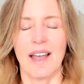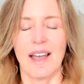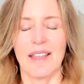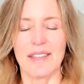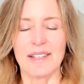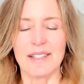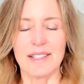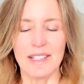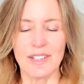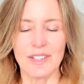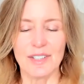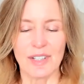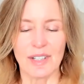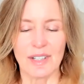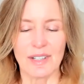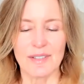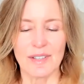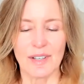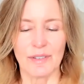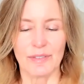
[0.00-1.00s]
and the
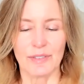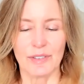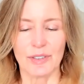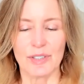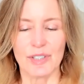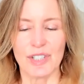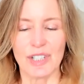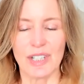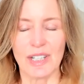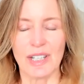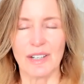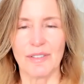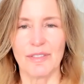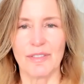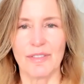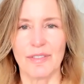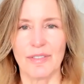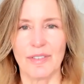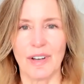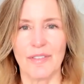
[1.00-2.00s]
teachings of Gurdjieff
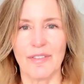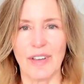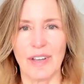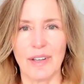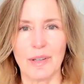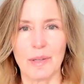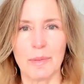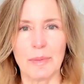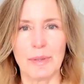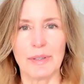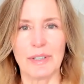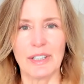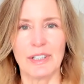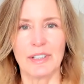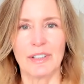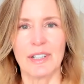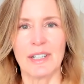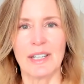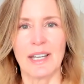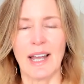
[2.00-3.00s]
available
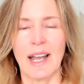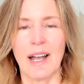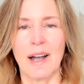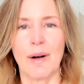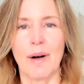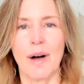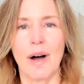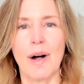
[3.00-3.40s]
here and now,